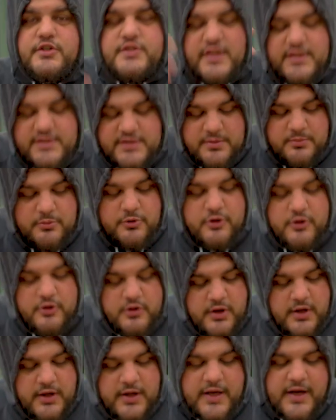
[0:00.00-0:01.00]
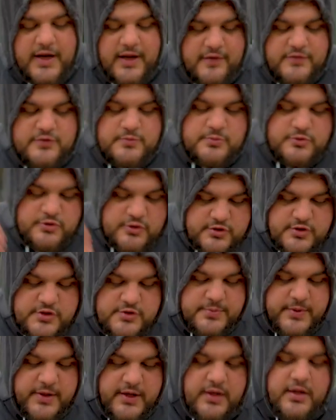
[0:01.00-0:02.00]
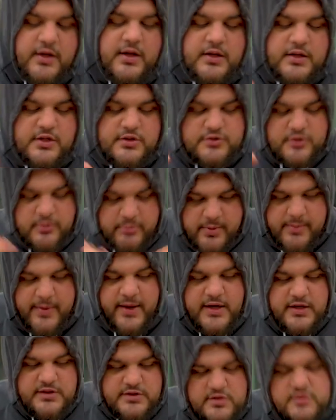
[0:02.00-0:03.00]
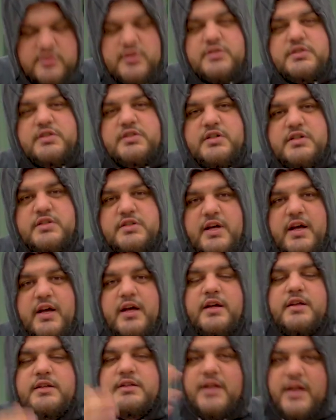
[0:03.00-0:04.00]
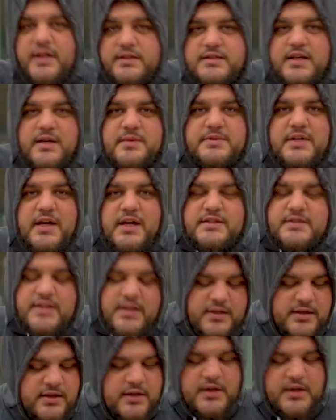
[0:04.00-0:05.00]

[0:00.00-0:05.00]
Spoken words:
say to them, look, can I have some sausage meat that's not been made into sausages yet? 9 times out of 10,